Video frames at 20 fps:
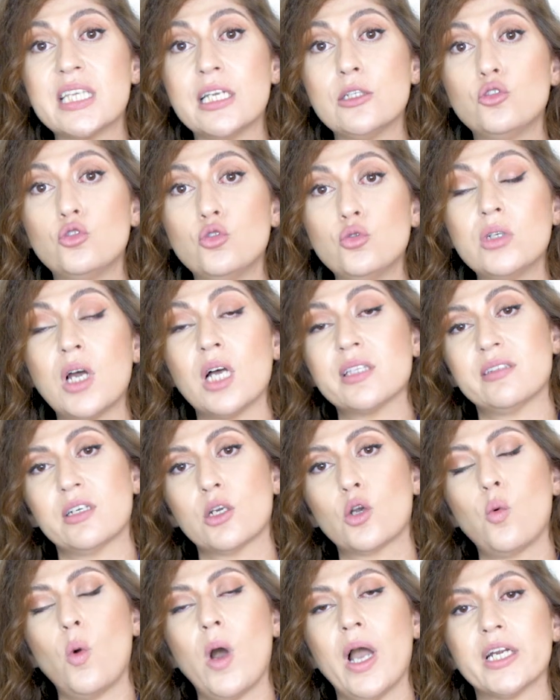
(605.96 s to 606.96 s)
they do not
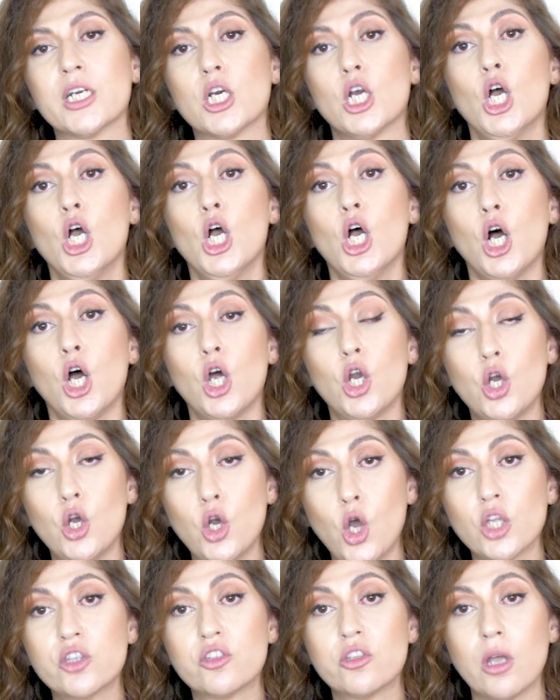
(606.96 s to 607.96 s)
require a
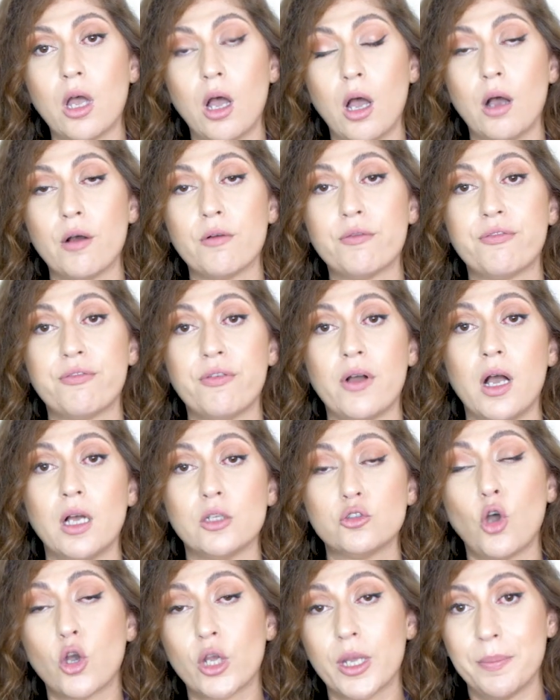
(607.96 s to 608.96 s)
lot of
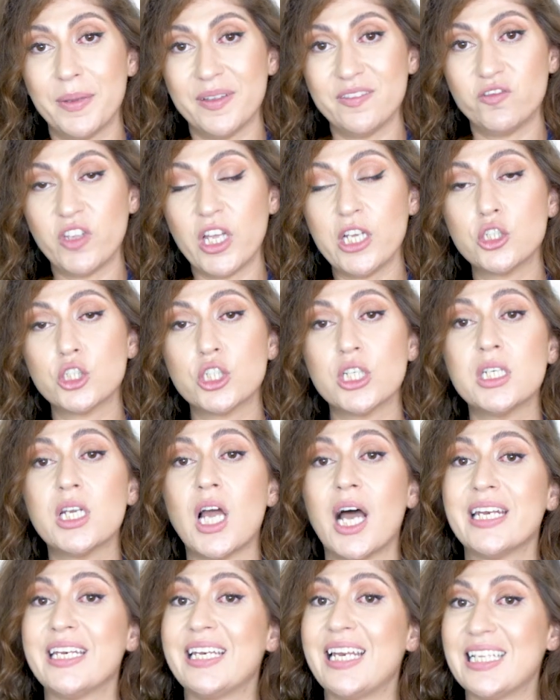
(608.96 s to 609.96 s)
documentation
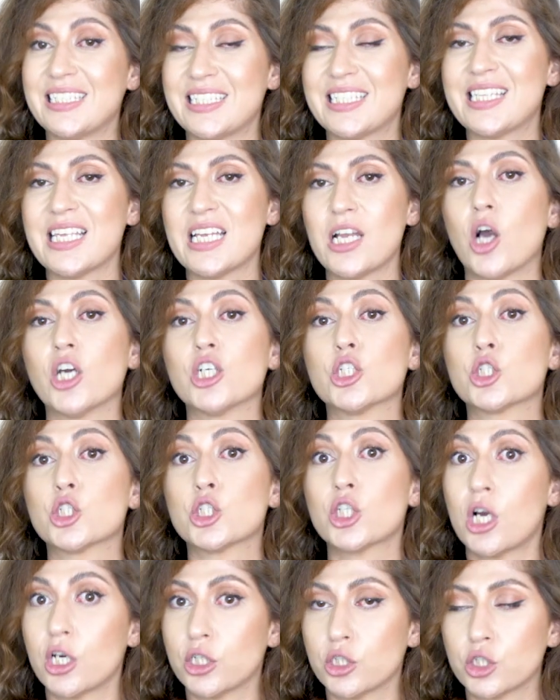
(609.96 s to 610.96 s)
unless they are
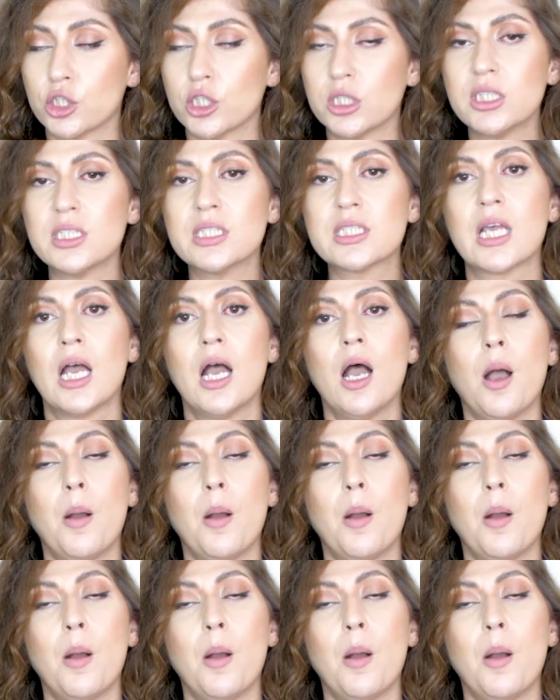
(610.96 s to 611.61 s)
chargers.